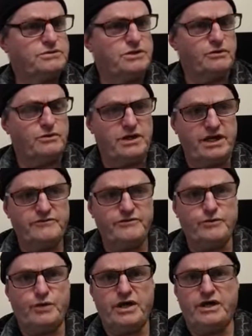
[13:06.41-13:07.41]
So
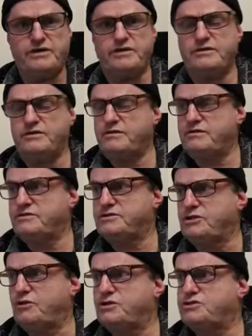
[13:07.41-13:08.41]
everywhere,
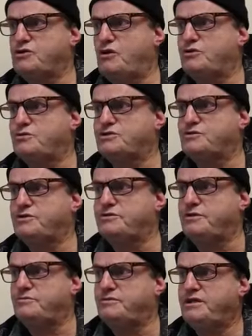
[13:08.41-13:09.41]
as long as God was with
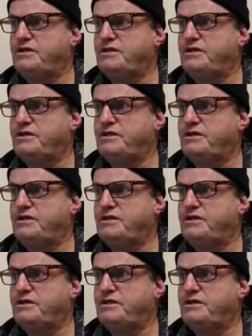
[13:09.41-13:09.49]
them,